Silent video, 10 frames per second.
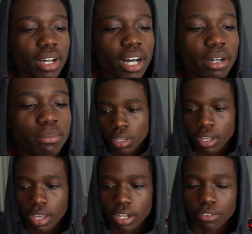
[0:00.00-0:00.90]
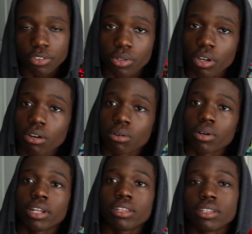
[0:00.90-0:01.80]
And if you know
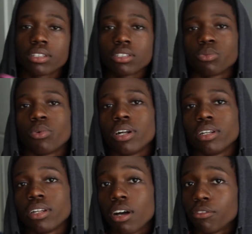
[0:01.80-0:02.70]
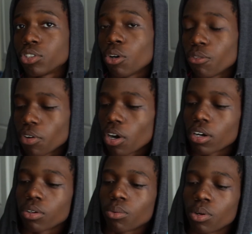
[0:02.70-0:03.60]
anything, this is one of, so
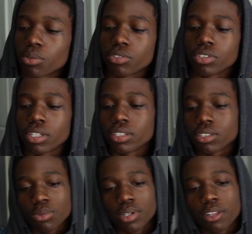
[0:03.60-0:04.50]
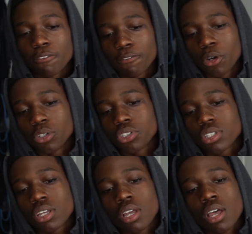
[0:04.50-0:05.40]
far what we've seen, this is one of the
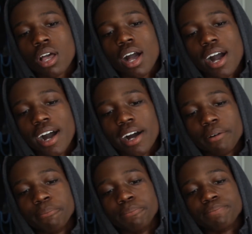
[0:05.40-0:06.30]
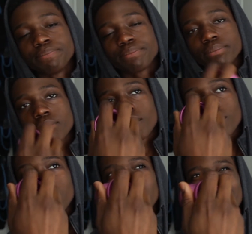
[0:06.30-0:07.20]
first, I
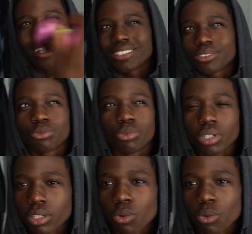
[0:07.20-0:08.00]
guess, really